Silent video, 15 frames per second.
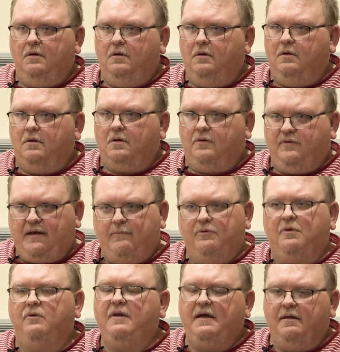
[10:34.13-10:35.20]
Because I'm
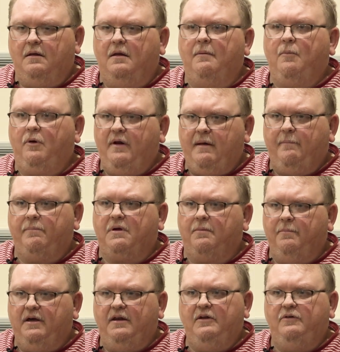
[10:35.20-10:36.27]
on that
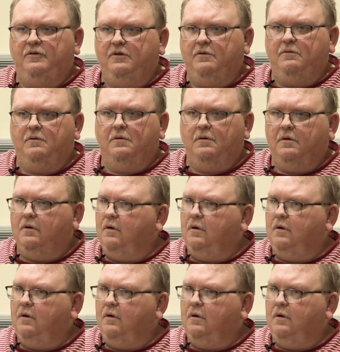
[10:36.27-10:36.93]
committee too.